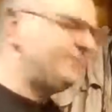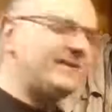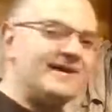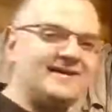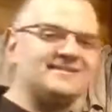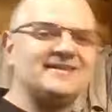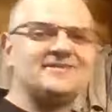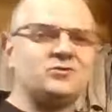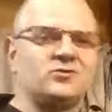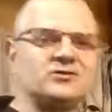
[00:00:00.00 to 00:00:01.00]
spec. It's got
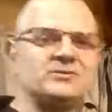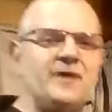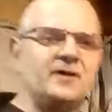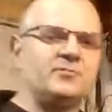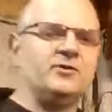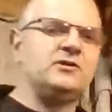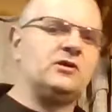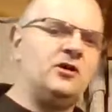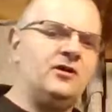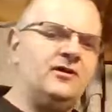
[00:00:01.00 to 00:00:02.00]
the torque spec
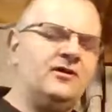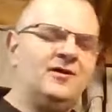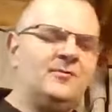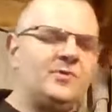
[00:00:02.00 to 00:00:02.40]
printed on it.